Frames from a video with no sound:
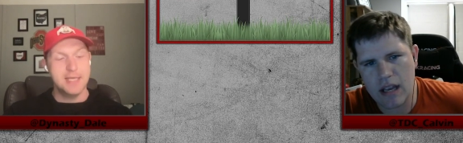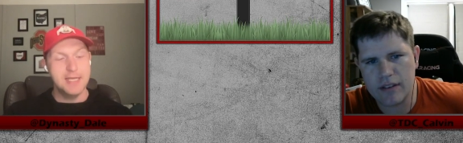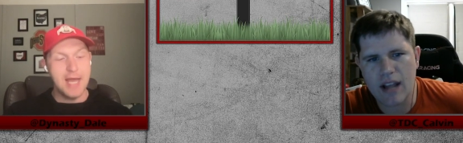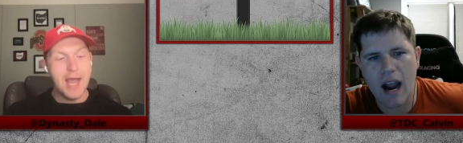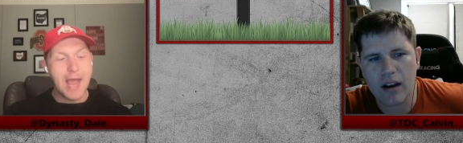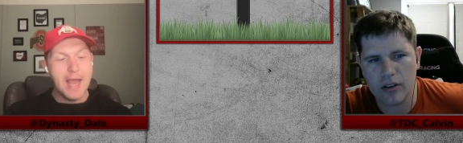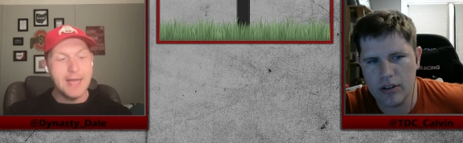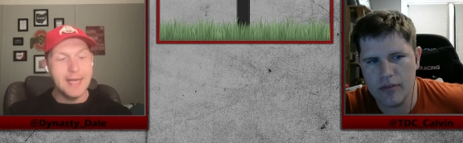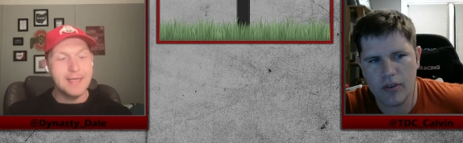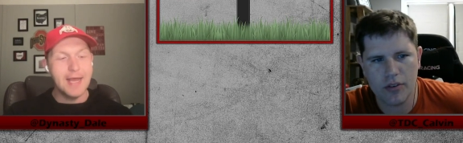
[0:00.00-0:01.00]
Speaker 1: entirely and
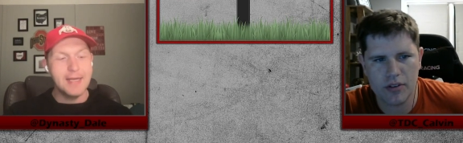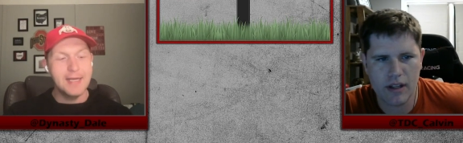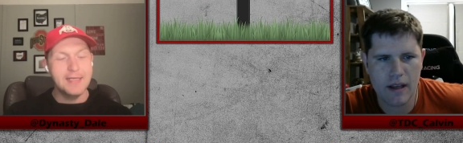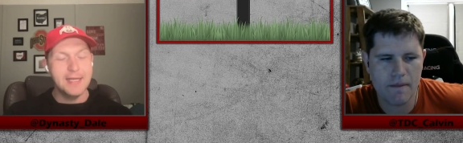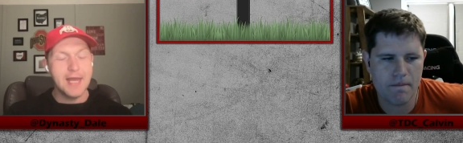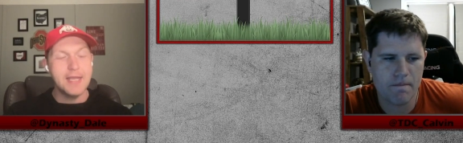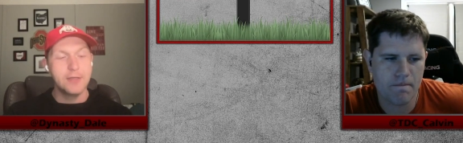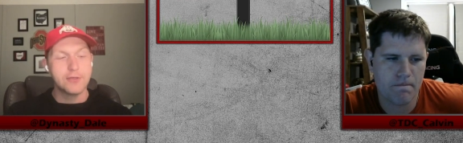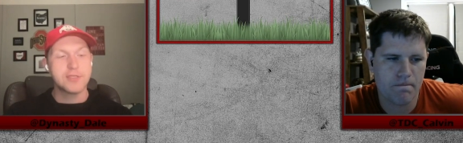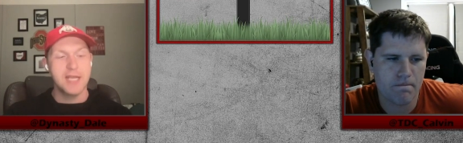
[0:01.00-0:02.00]
involves and, in and, and, I
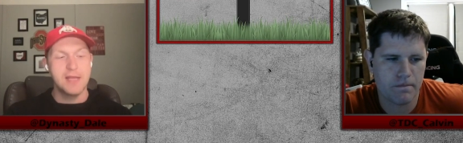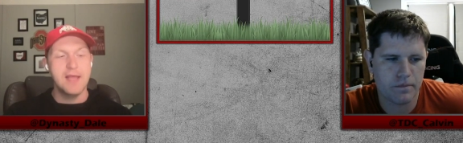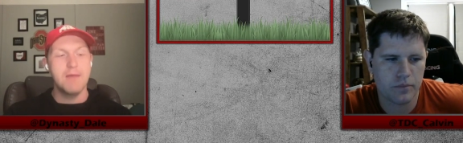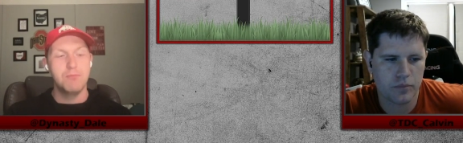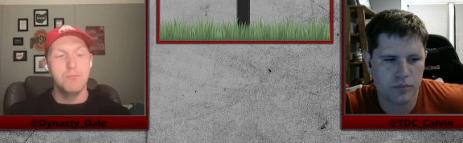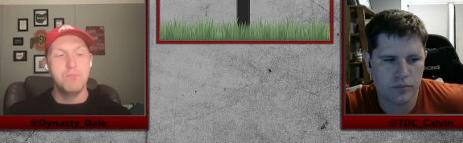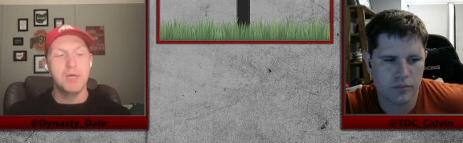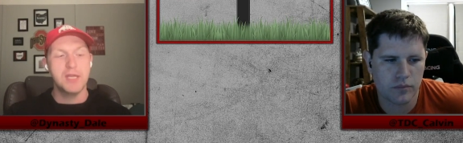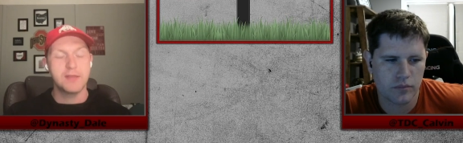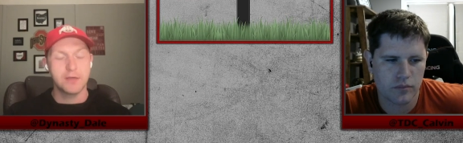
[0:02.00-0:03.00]
understand that, but
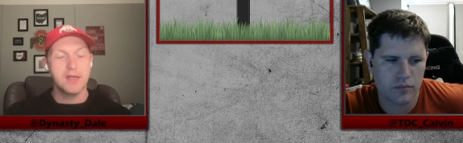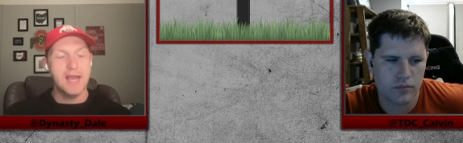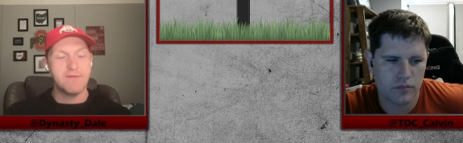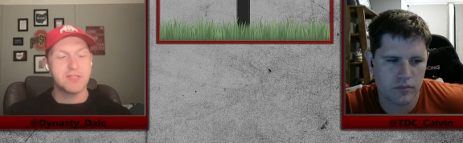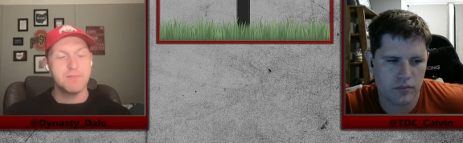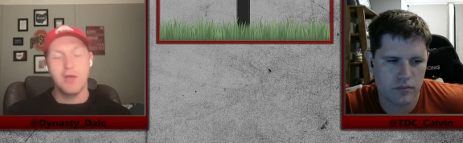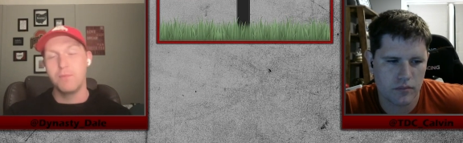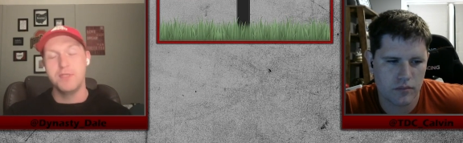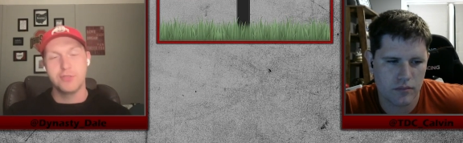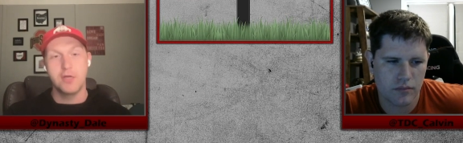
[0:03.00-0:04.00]
like they're gonna have to spell
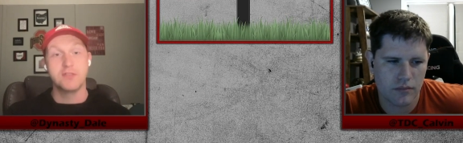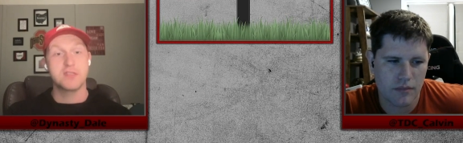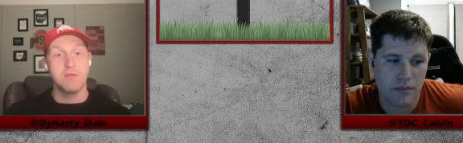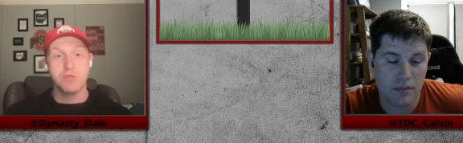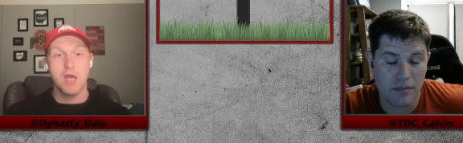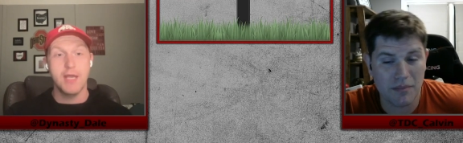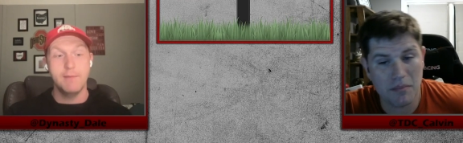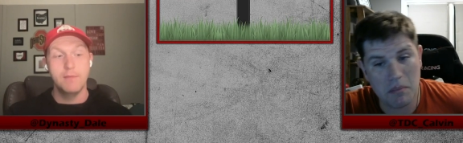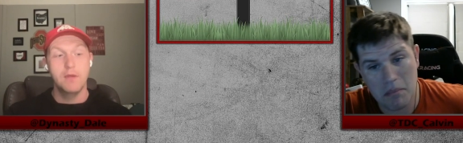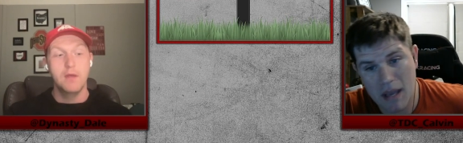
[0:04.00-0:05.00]
Bijan
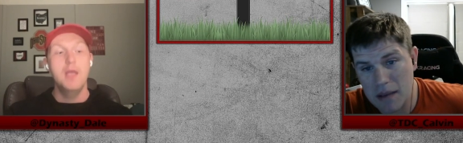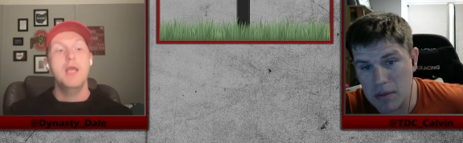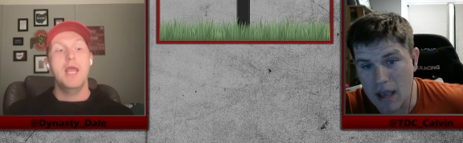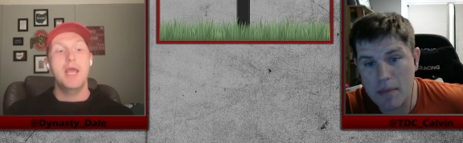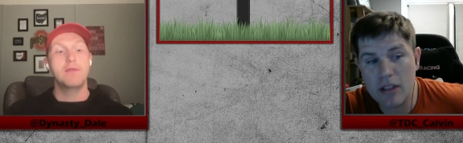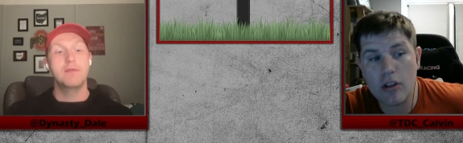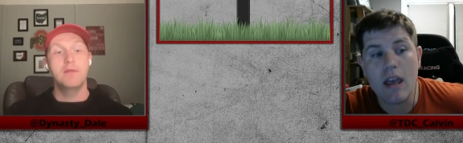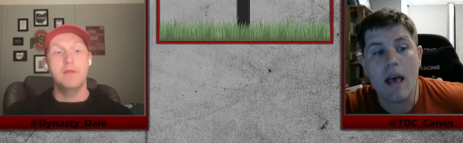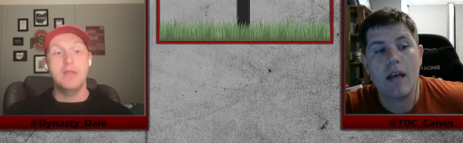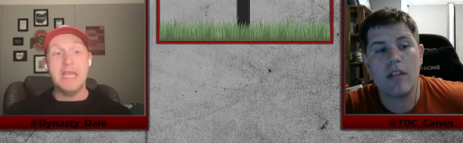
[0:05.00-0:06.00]
sometime. Maybe. I mean, look,
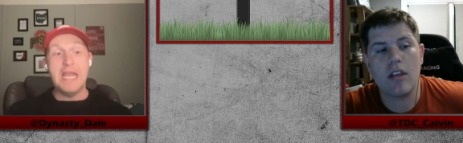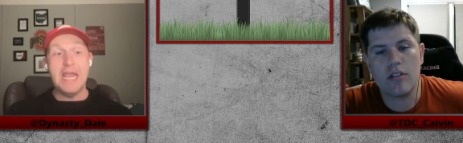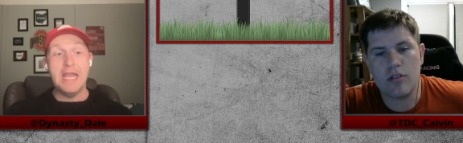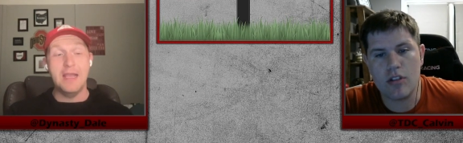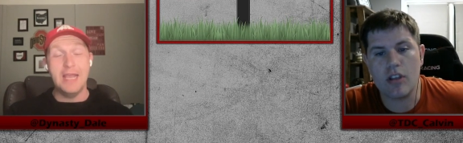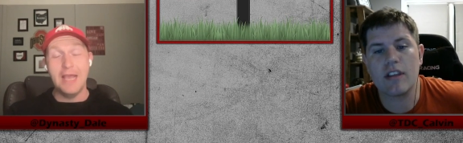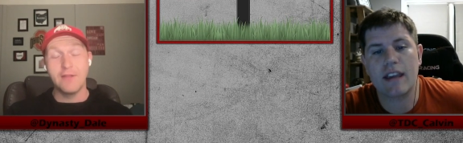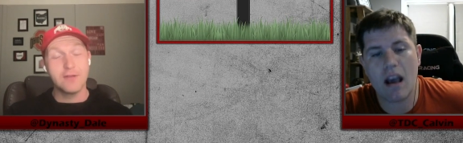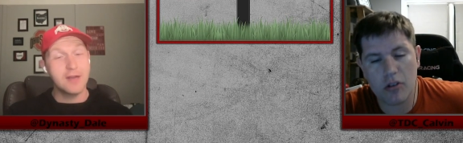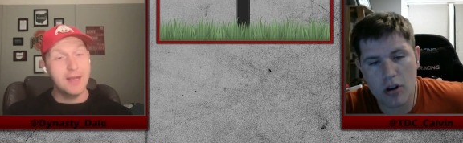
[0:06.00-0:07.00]
Speaker 2: the the, the
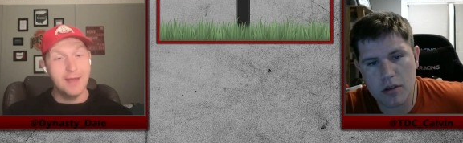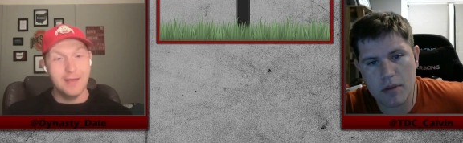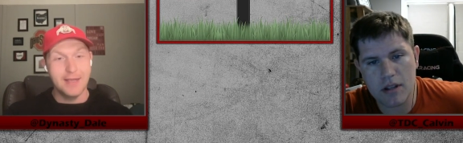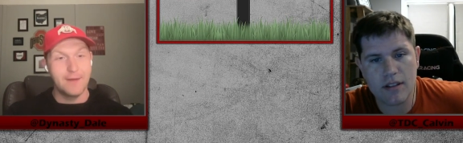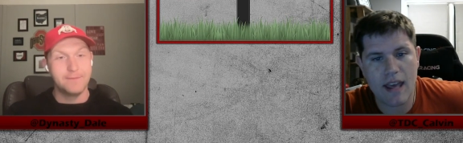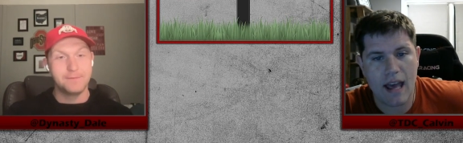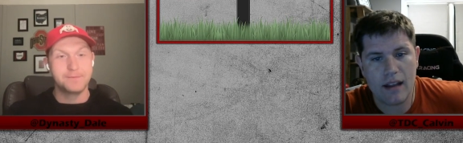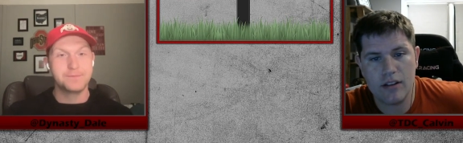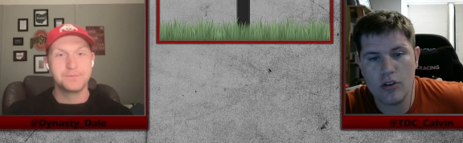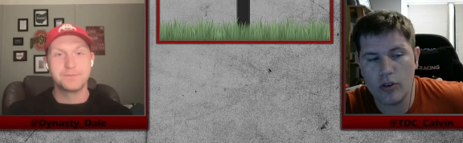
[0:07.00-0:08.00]
counter argument to yeah. that,
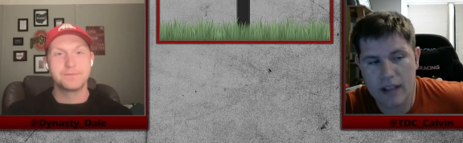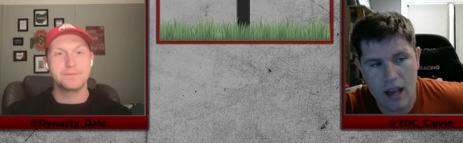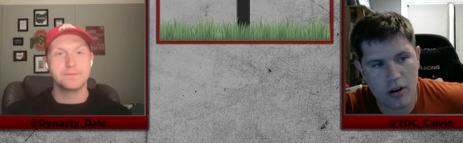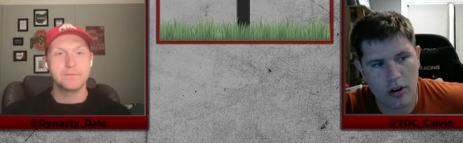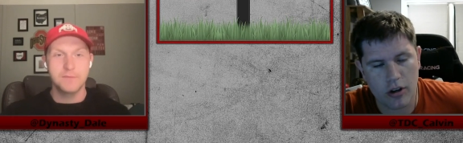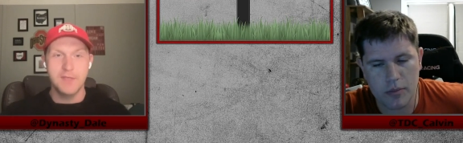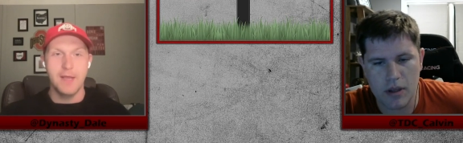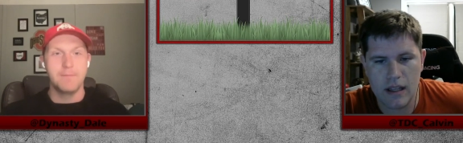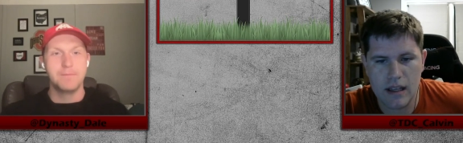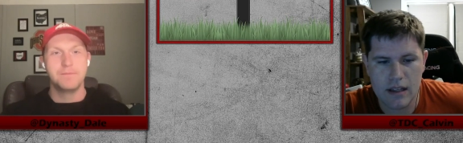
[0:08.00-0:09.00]
the only counter argument yeah.
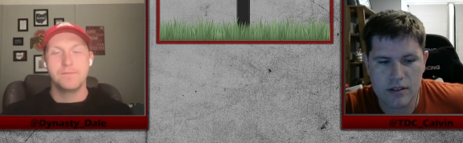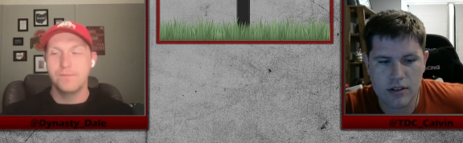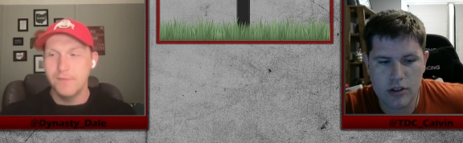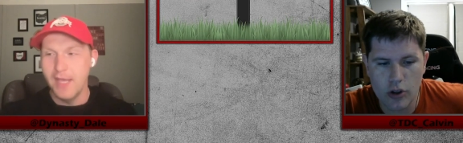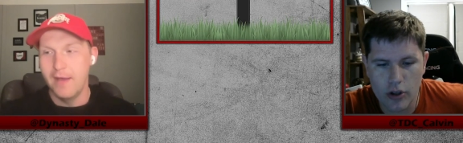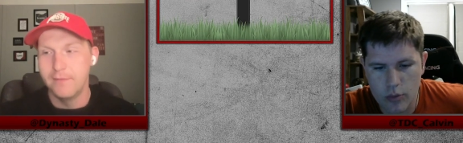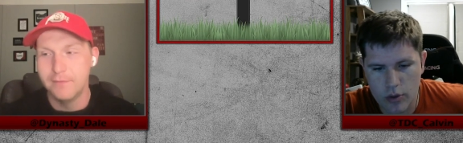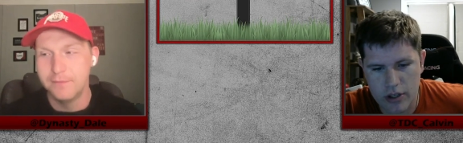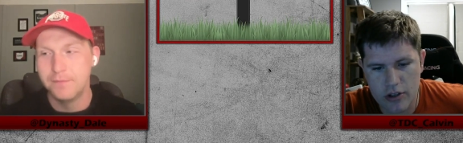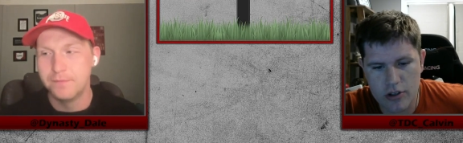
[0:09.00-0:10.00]
is you look yeah. at what
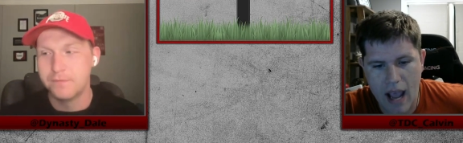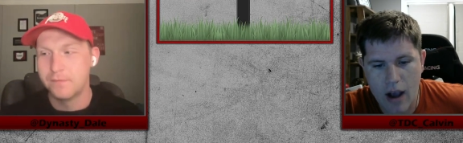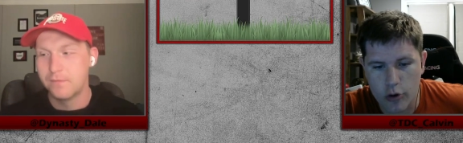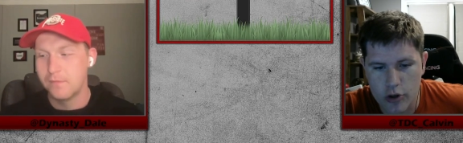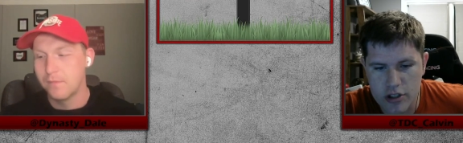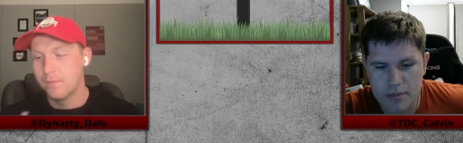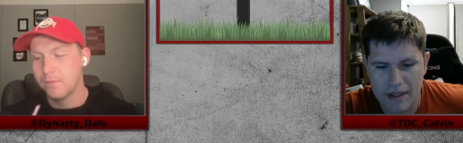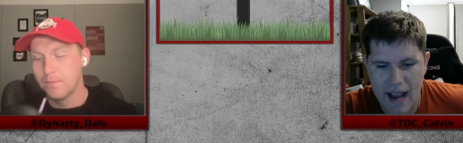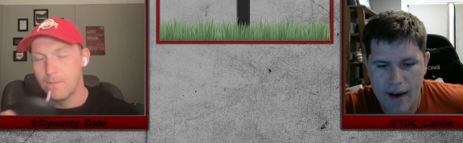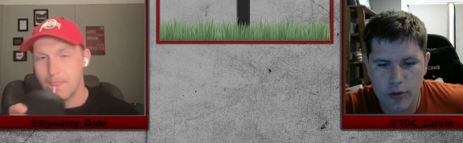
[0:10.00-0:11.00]
how Christian
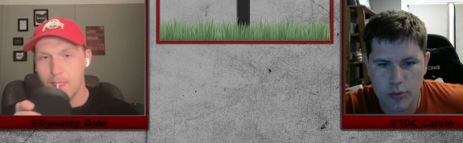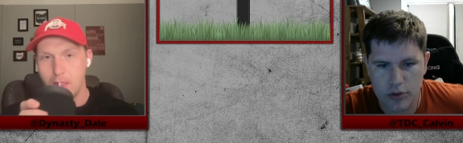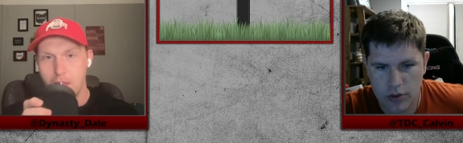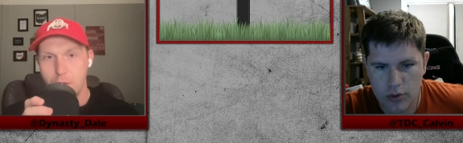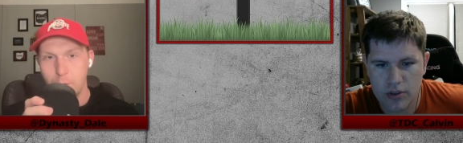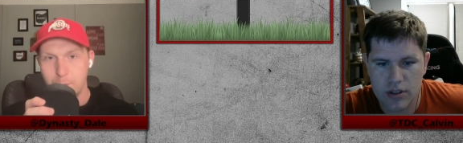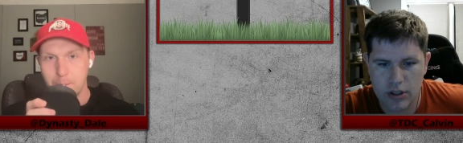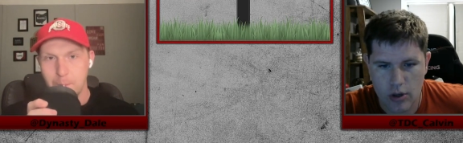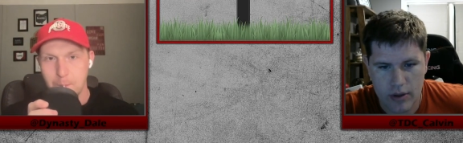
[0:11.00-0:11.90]
McCaffrey was used. You know,